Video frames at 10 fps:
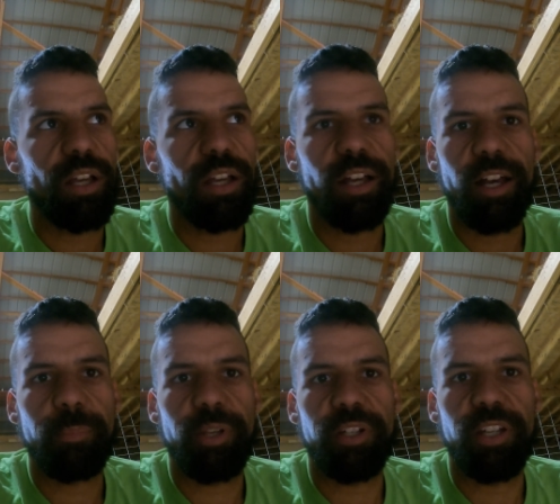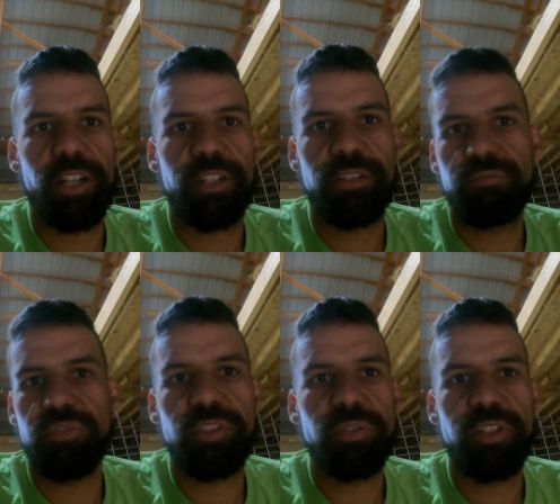I'm gonna
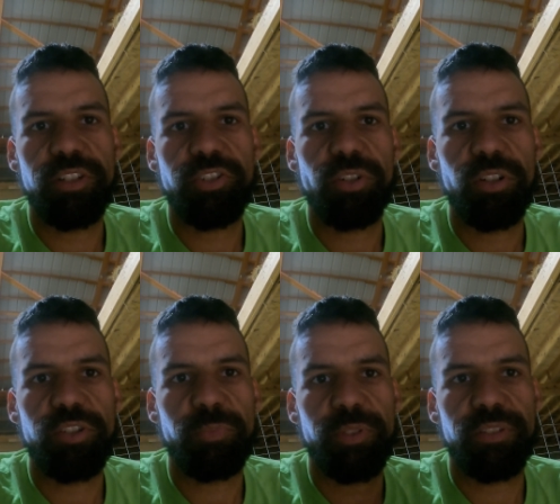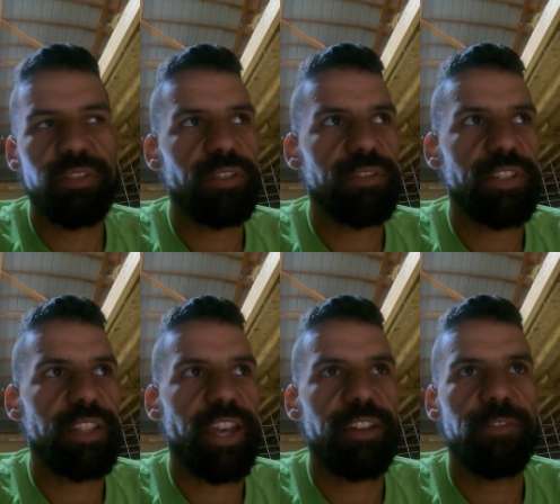do their chores, but you've
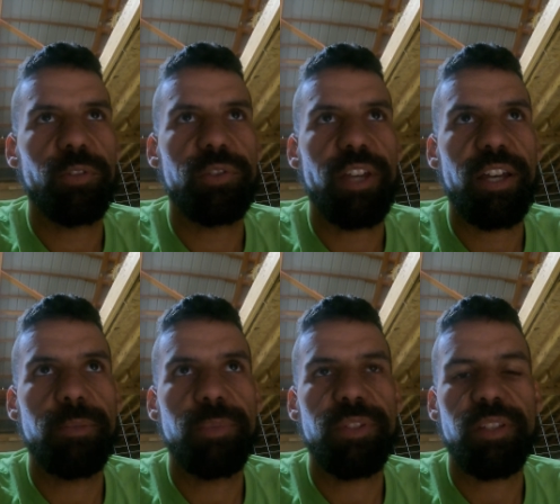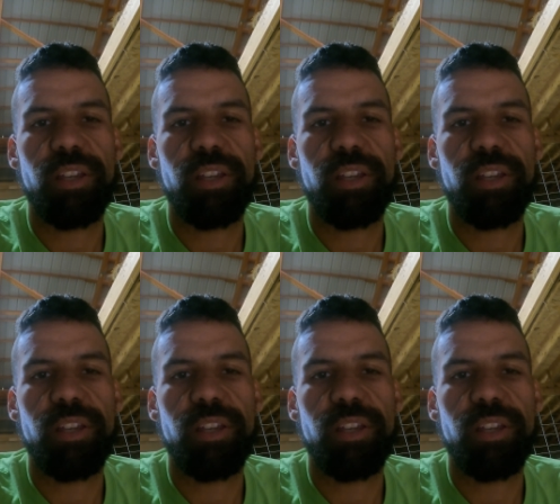seen that a few times.